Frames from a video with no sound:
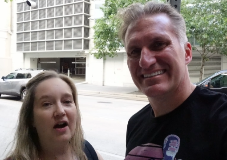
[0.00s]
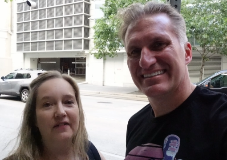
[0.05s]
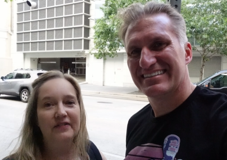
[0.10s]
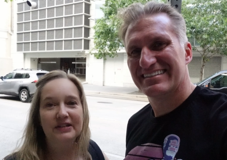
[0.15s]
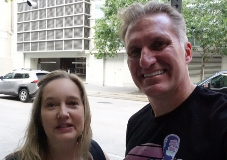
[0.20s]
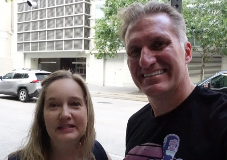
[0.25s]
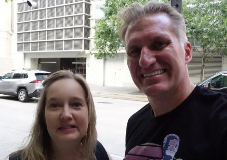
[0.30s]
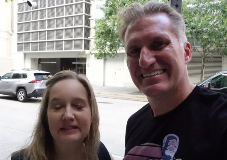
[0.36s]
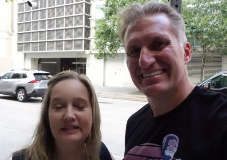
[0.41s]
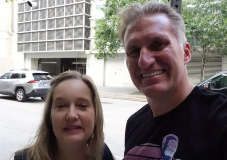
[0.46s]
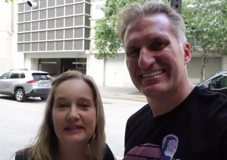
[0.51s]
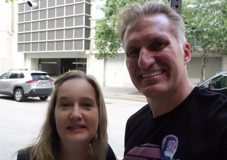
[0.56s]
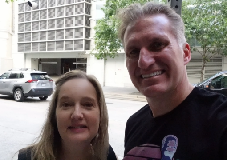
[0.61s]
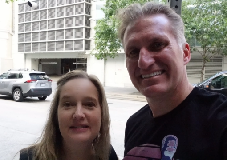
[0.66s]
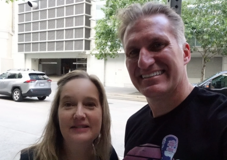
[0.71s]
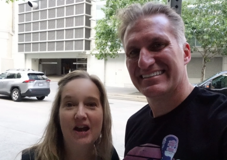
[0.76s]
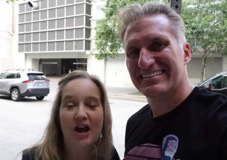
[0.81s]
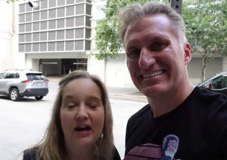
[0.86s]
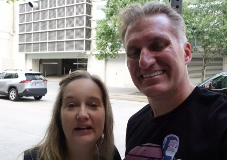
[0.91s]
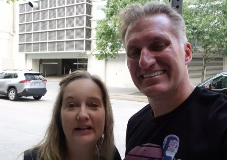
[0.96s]
Speaker 1: Obviously, it's
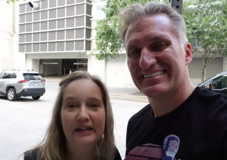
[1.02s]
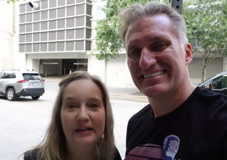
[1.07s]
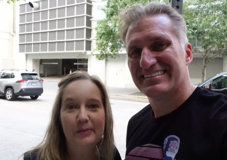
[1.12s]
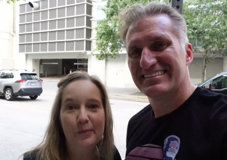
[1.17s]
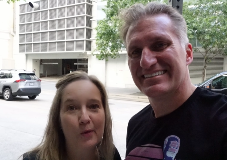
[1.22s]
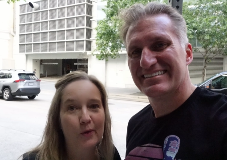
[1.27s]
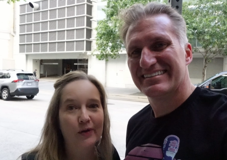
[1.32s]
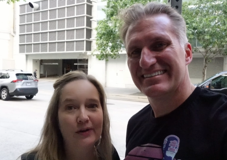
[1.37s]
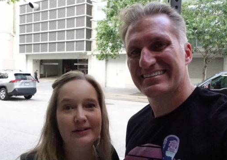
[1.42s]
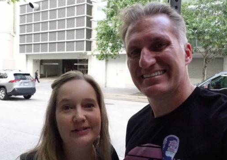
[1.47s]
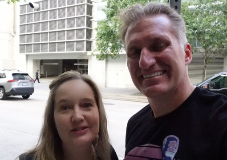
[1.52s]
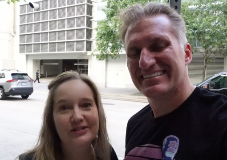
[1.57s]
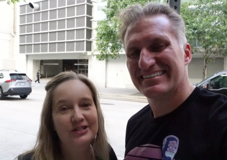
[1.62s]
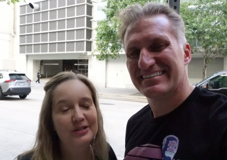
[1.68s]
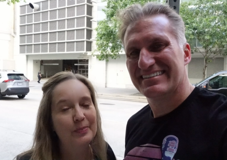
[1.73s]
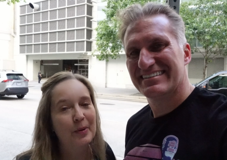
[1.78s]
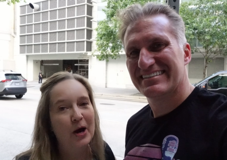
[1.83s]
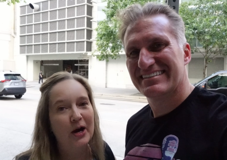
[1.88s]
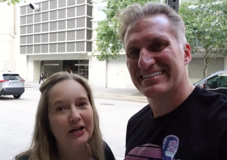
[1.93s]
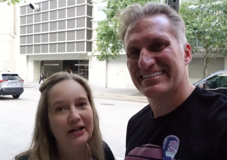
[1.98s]
not anymore. It's just a
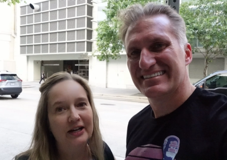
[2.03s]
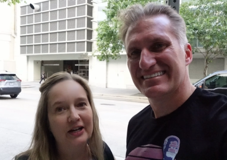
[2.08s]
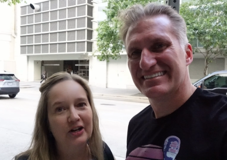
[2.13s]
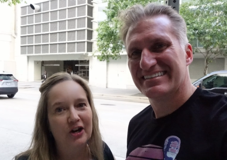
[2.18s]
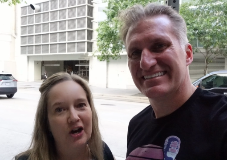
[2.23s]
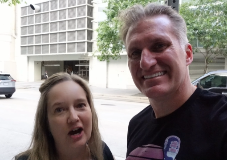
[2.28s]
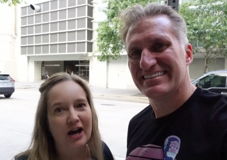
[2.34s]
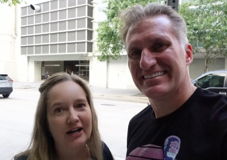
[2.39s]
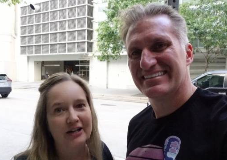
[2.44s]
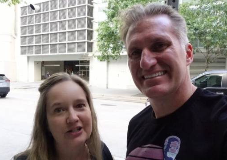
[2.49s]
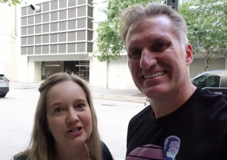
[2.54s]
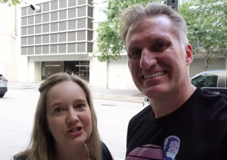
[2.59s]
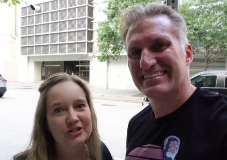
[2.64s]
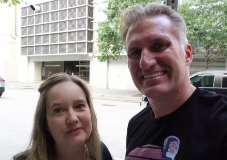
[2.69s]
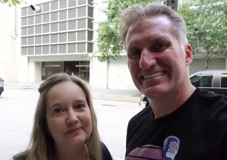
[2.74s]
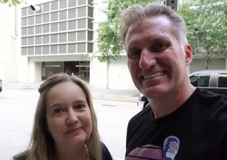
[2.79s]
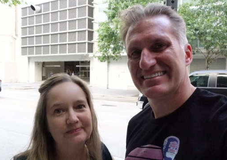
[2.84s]
parking garage.